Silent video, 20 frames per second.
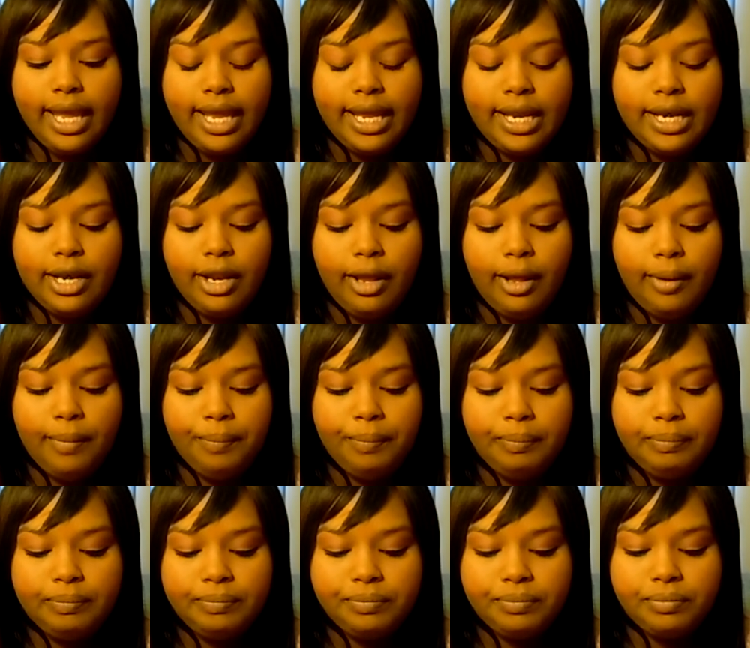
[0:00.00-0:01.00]

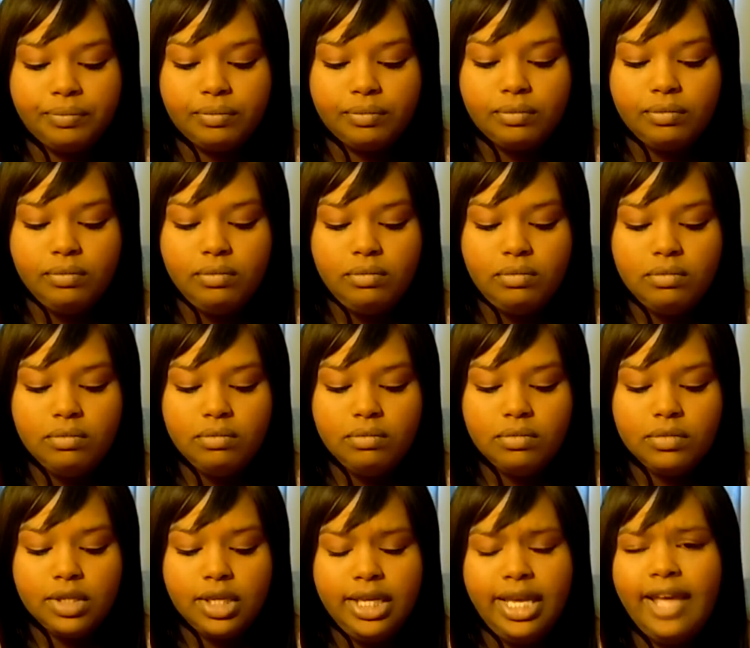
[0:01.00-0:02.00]
And
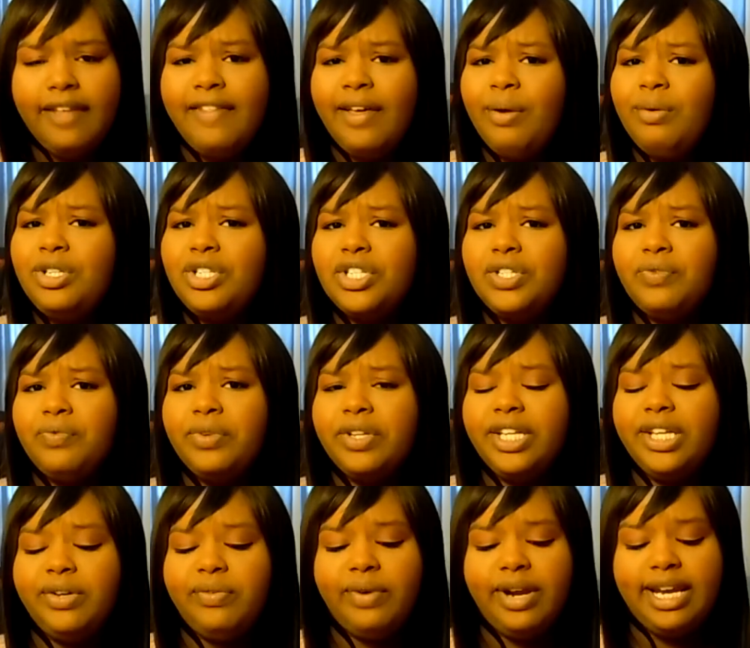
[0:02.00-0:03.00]
yeah, that was just a
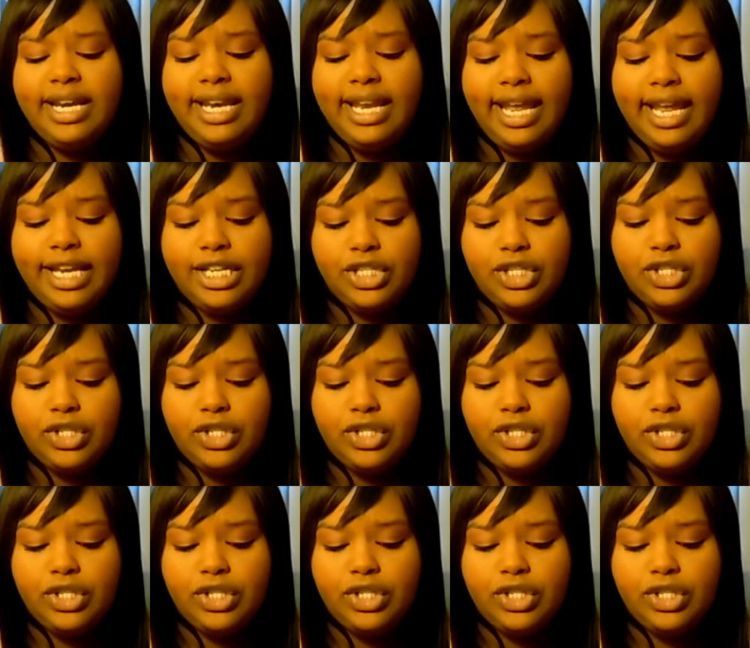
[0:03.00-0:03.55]
really great day.